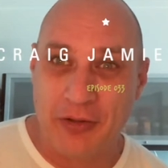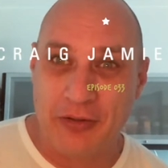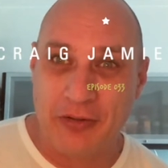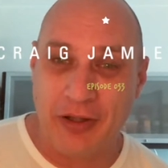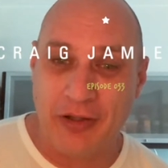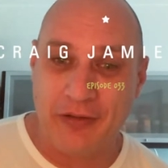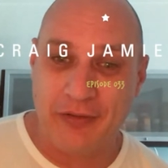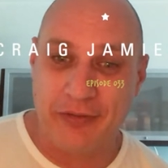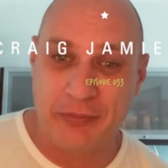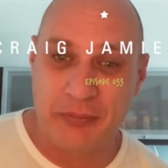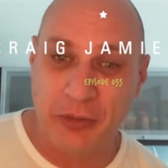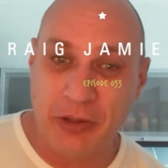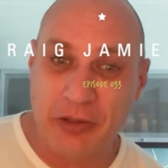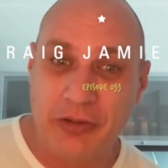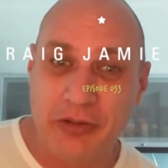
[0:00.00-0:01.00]
takes
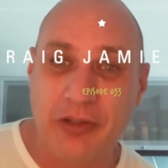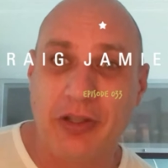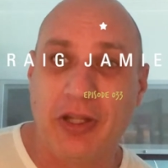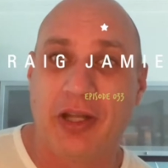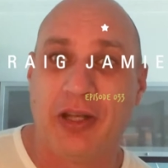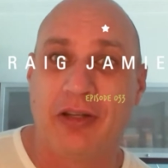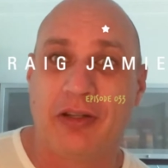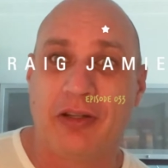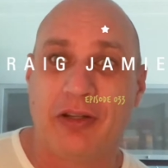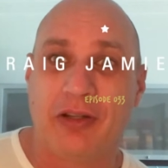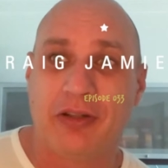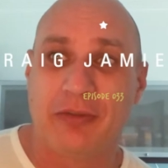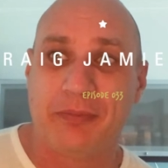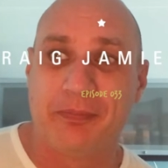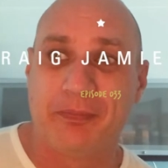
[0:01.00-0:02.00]
milk
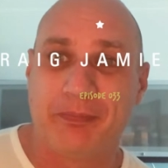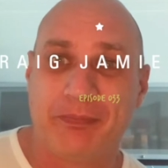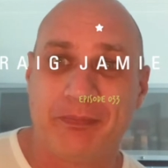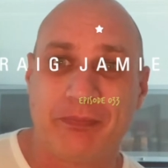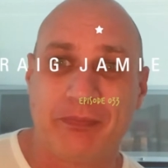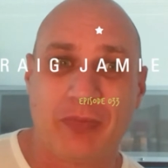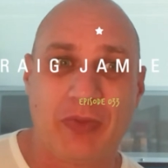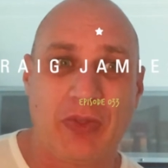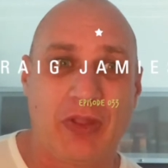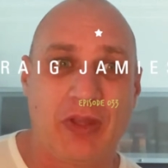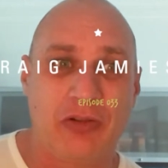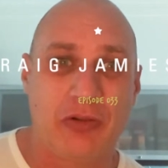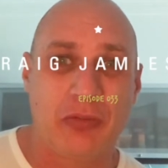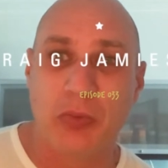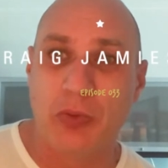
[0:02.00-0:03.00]
and
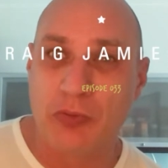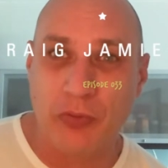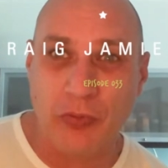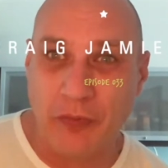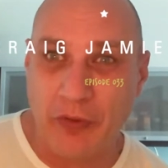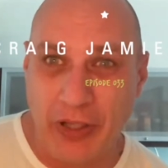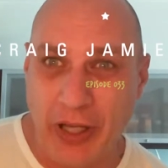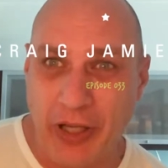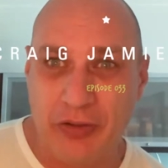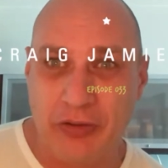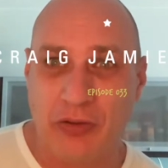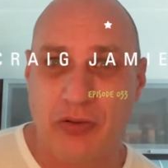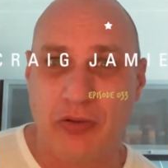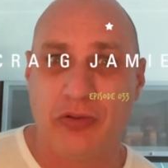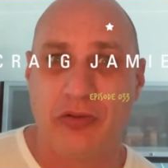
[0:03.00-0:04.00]
it removes all the
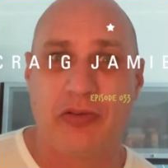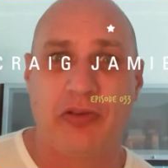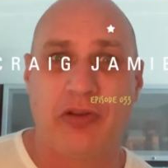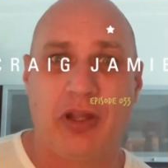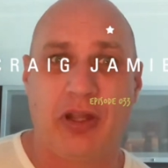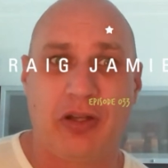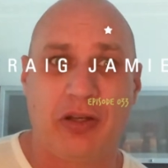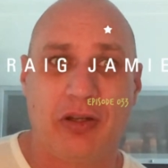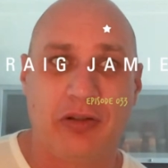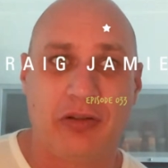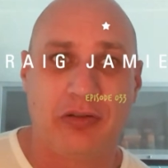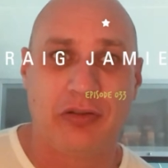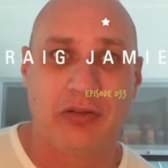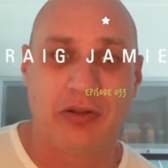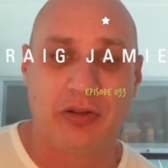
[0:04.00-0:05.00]
lactose and
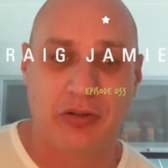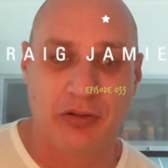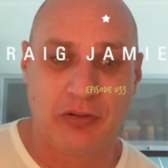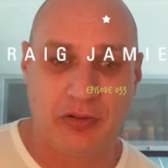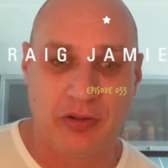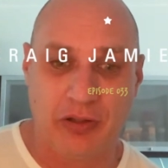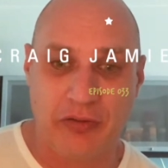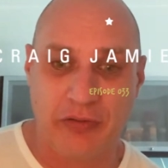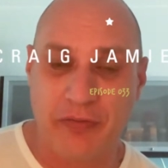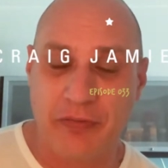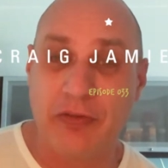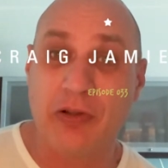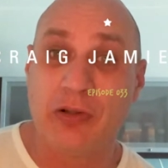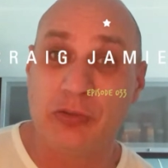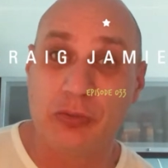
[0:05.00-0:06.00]
it gets
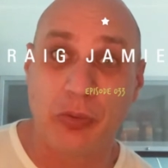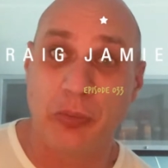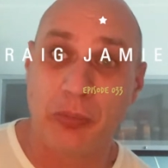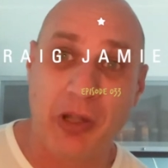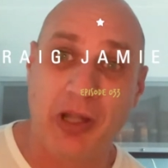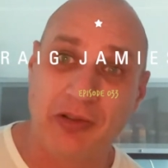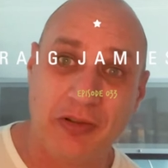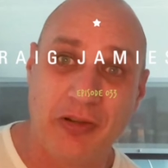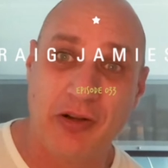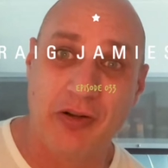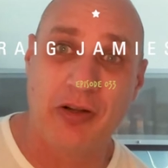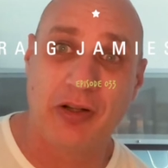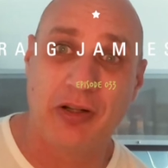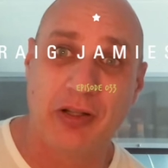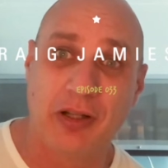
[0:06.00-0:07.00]
filled with bacteria.